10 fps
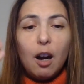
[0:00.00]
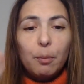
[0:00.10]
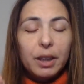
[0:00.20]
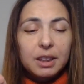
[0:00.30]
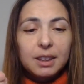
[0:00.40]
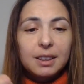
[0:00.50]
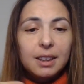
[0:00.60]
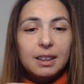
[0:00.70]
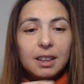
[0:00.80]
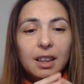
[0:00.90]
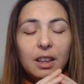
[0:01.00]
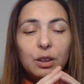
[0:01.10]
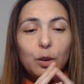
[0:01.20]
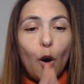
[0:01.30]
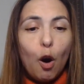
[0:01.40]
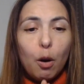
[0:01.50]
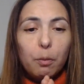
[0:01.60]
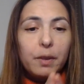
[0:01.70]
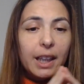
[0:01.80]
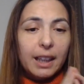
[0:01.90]
how much is it? You
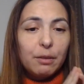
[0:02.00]
hope that